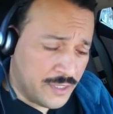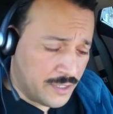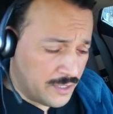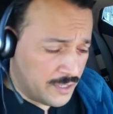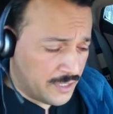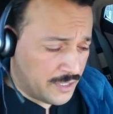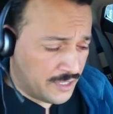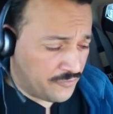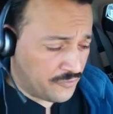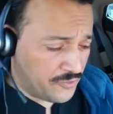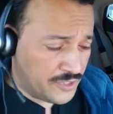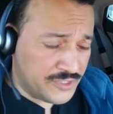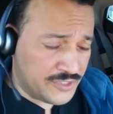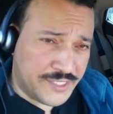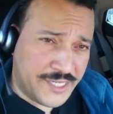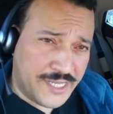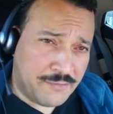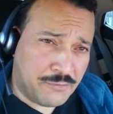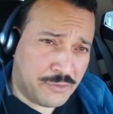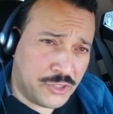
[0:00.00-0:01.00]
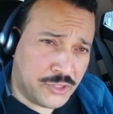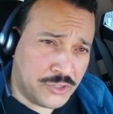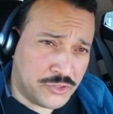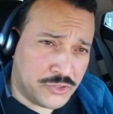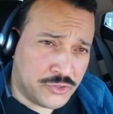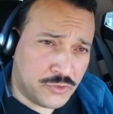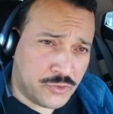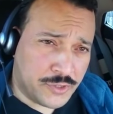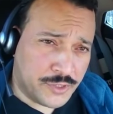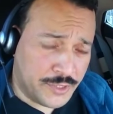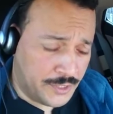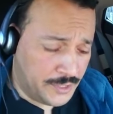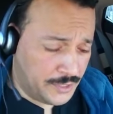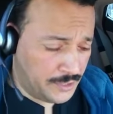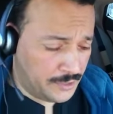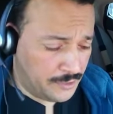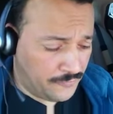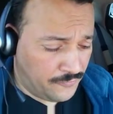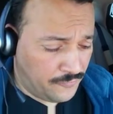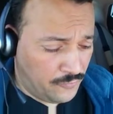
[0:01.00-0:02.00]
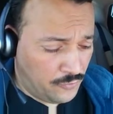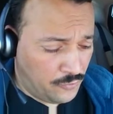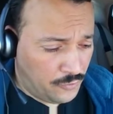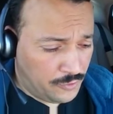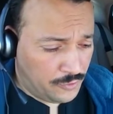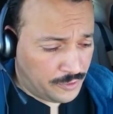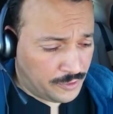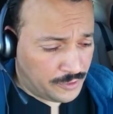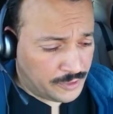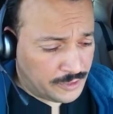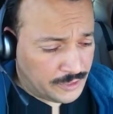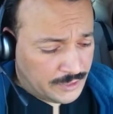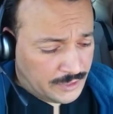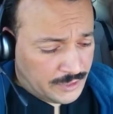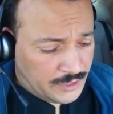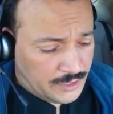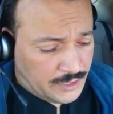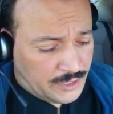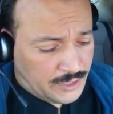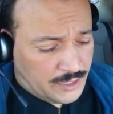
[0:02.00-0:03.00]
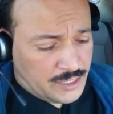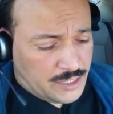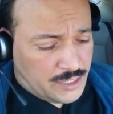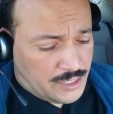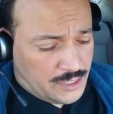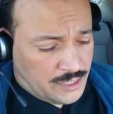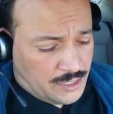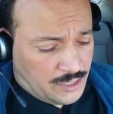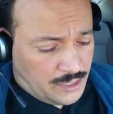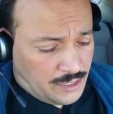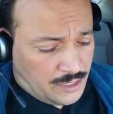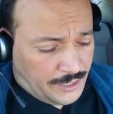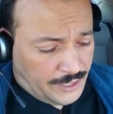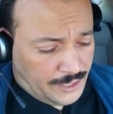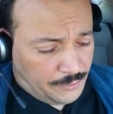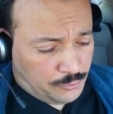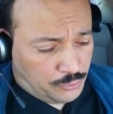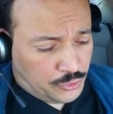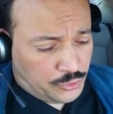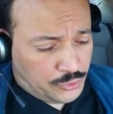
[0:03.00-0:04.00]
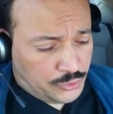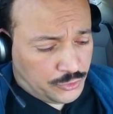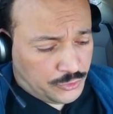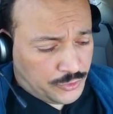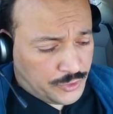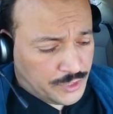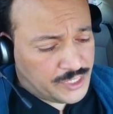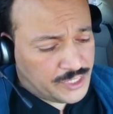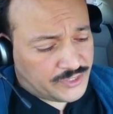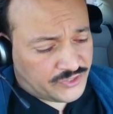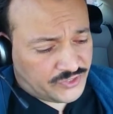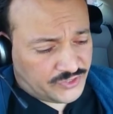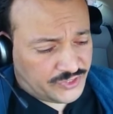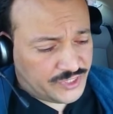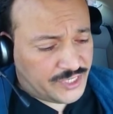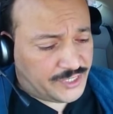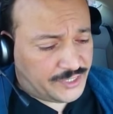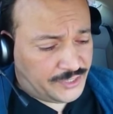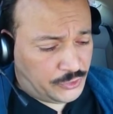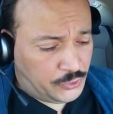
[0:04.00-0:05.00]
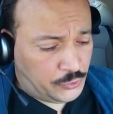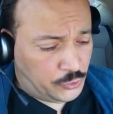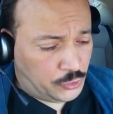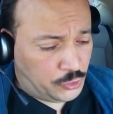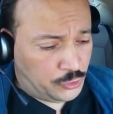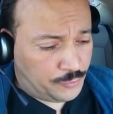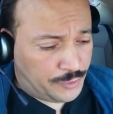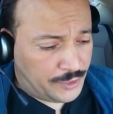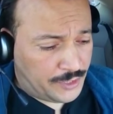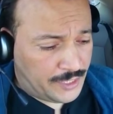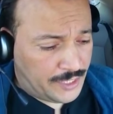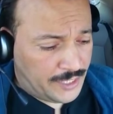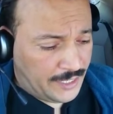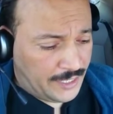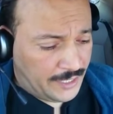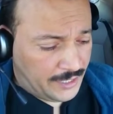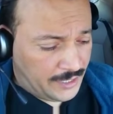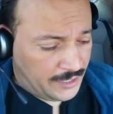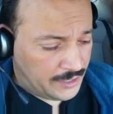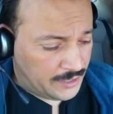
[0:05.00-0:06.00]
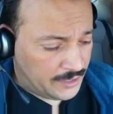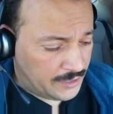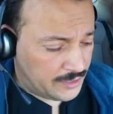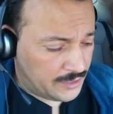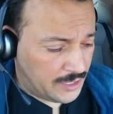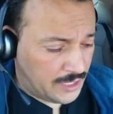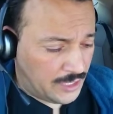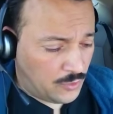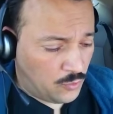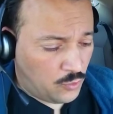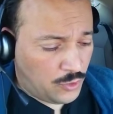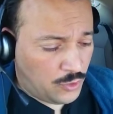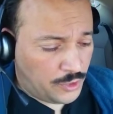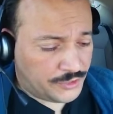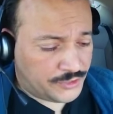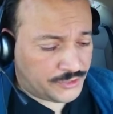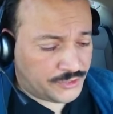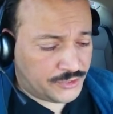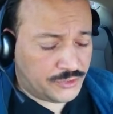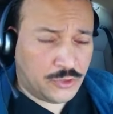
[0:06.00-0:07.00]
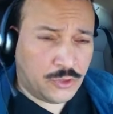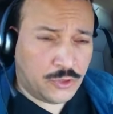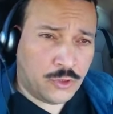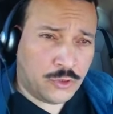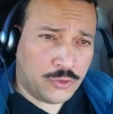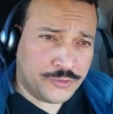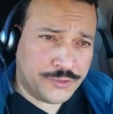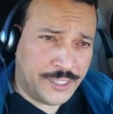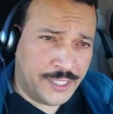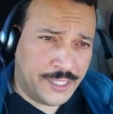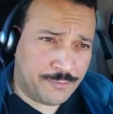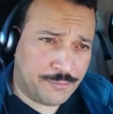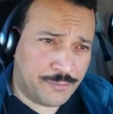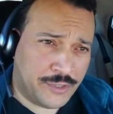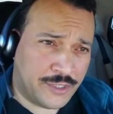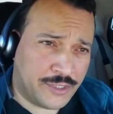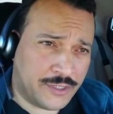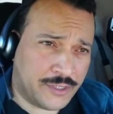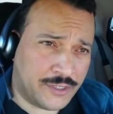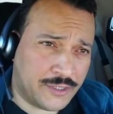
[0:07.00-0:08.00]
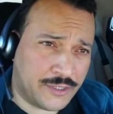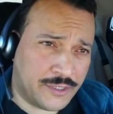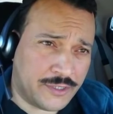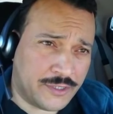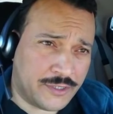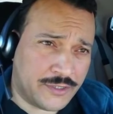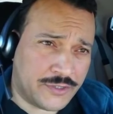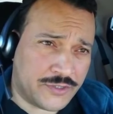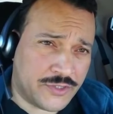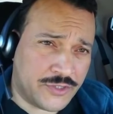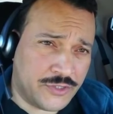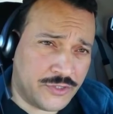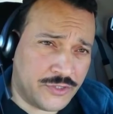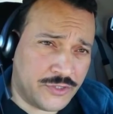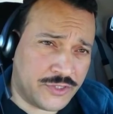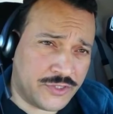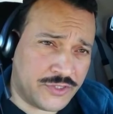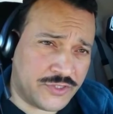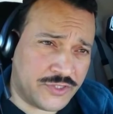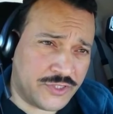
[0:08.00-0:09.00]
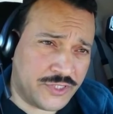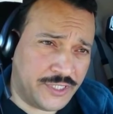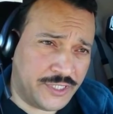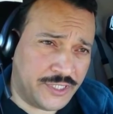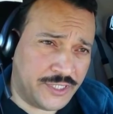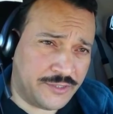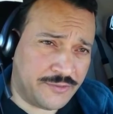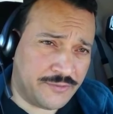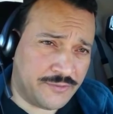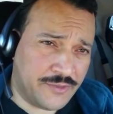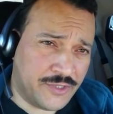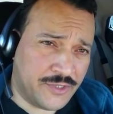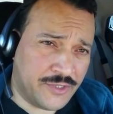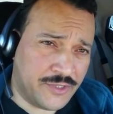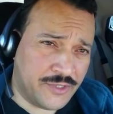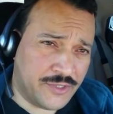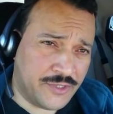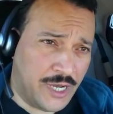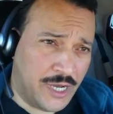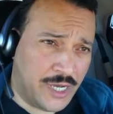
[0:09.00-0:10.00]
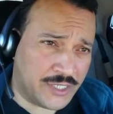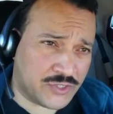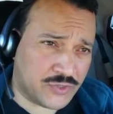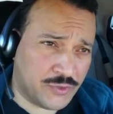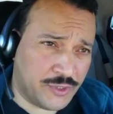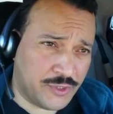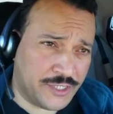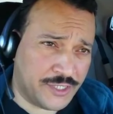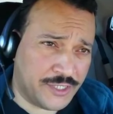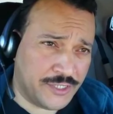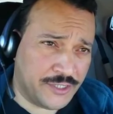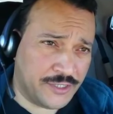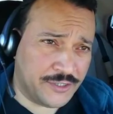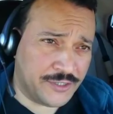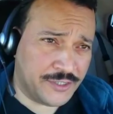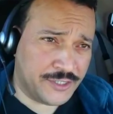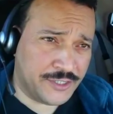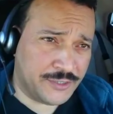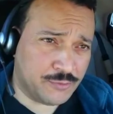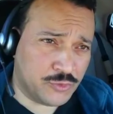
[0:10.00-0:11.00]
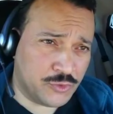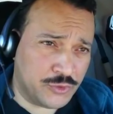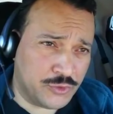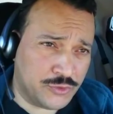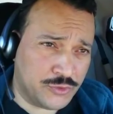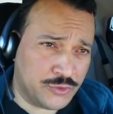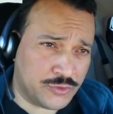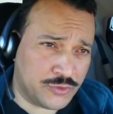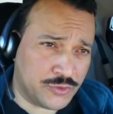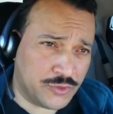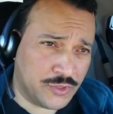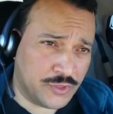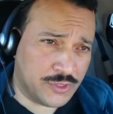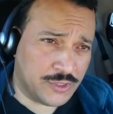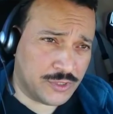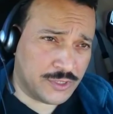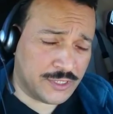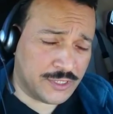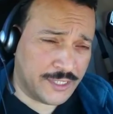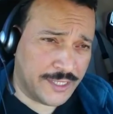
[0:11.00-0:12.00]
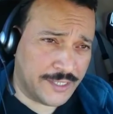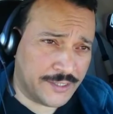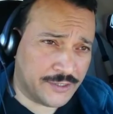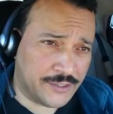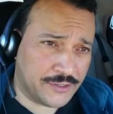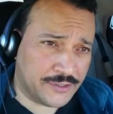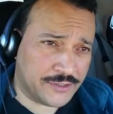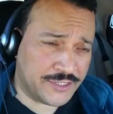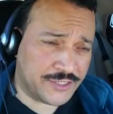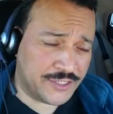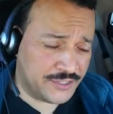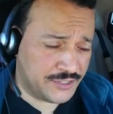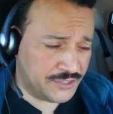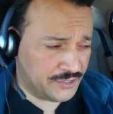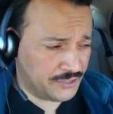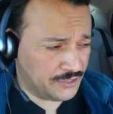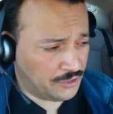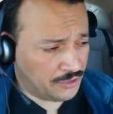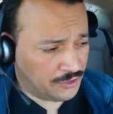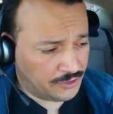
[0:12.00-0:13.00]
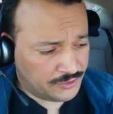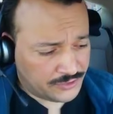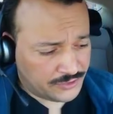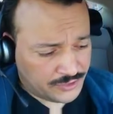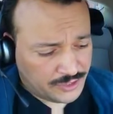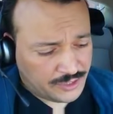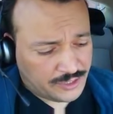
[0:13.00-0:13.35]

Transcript: Hi friends, Damian Jordan here for Hebrew Study Group, and I wanted to hold up so that you can see this box right here, Hebrew letter teaching cards.